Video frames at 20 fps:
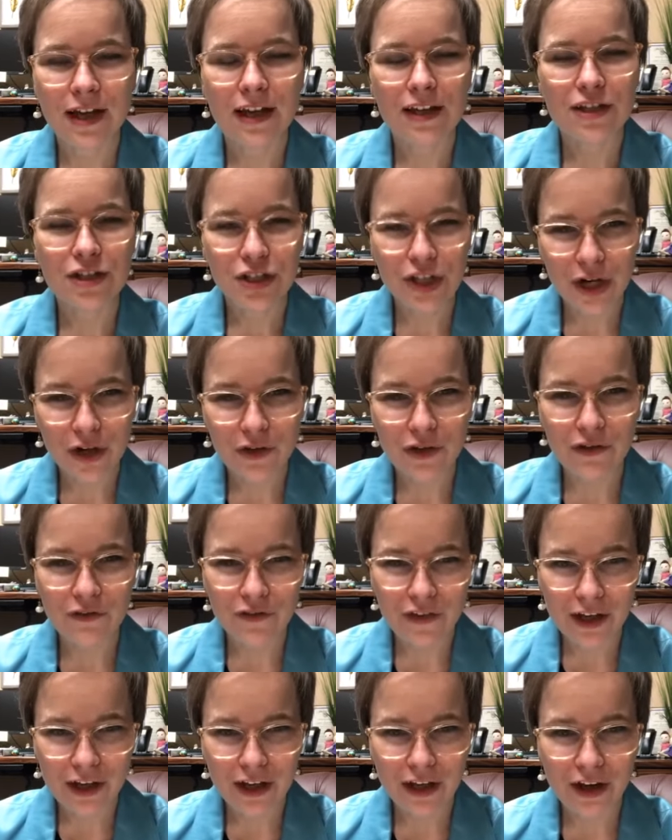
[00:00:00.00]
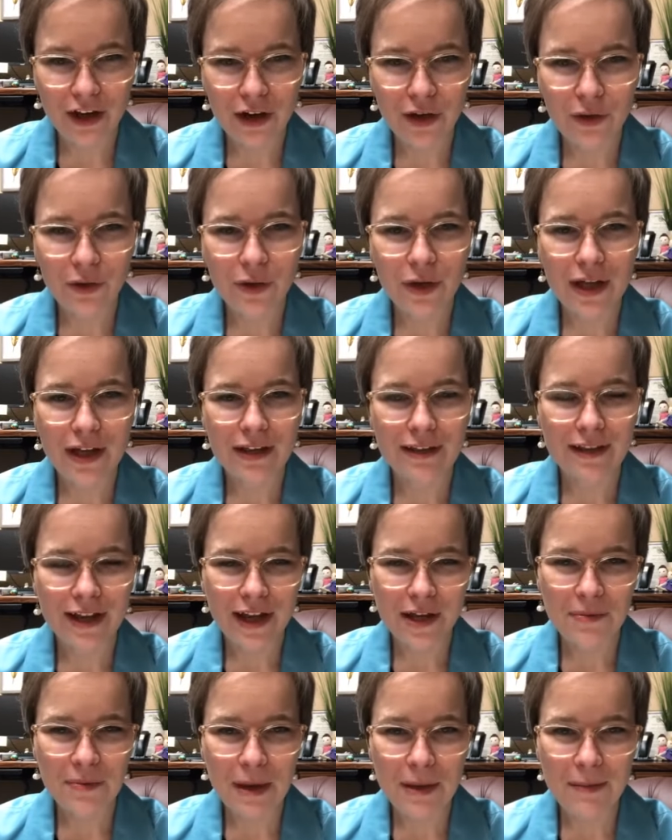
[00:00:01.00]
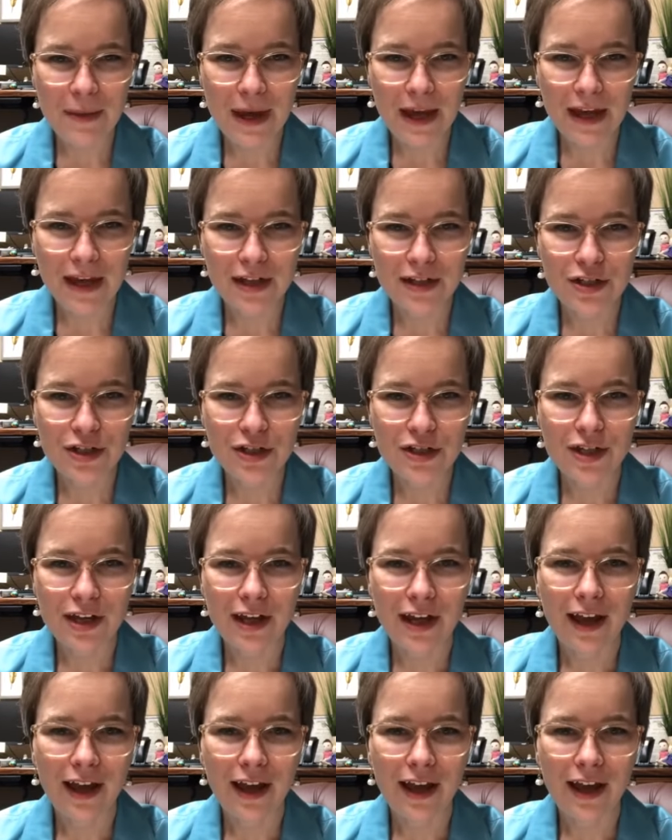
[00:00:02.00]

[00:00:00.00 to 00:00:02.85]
Share the video, like my page,